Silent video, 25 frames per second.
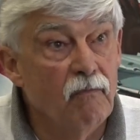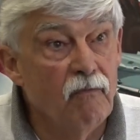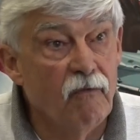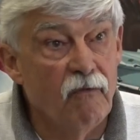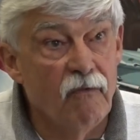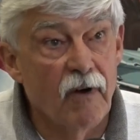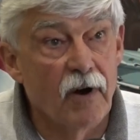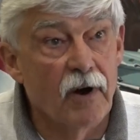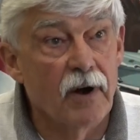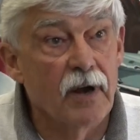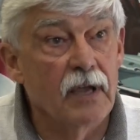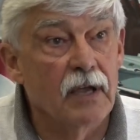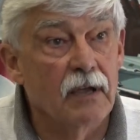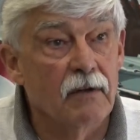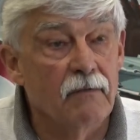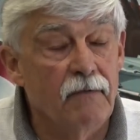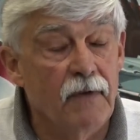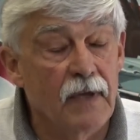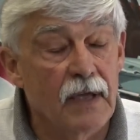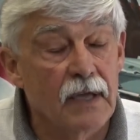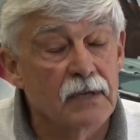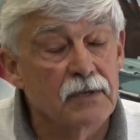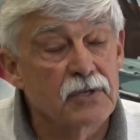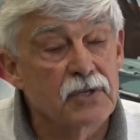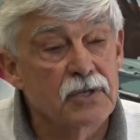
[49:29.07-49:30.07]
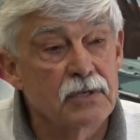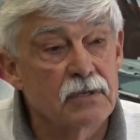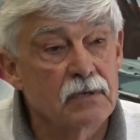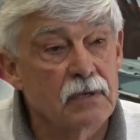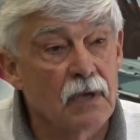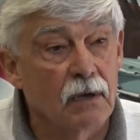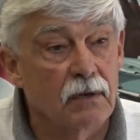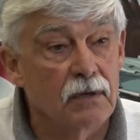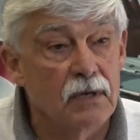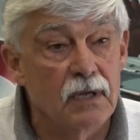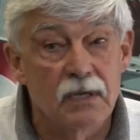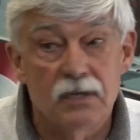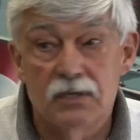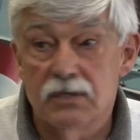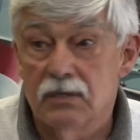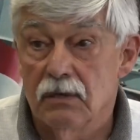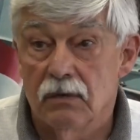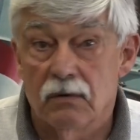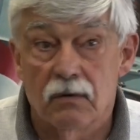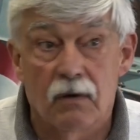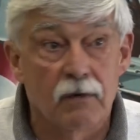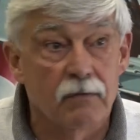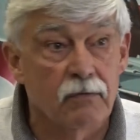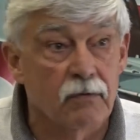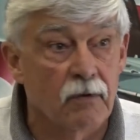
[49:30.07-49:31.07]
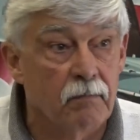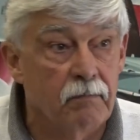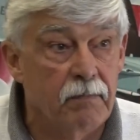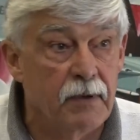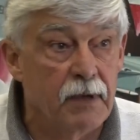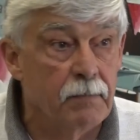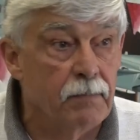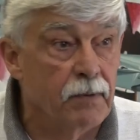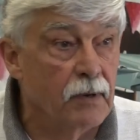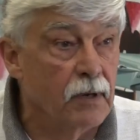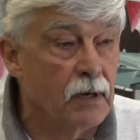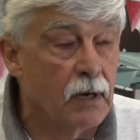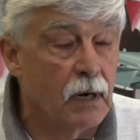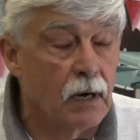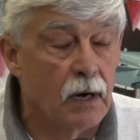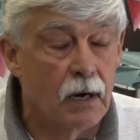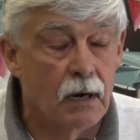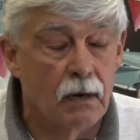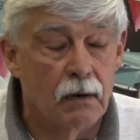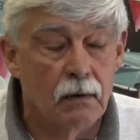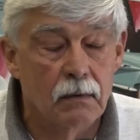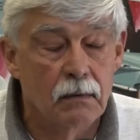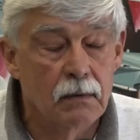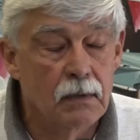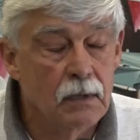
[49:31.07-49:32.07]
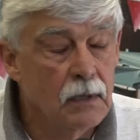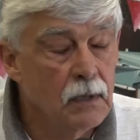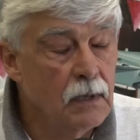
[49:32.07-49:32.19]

very advanced techniques, the Northrop people are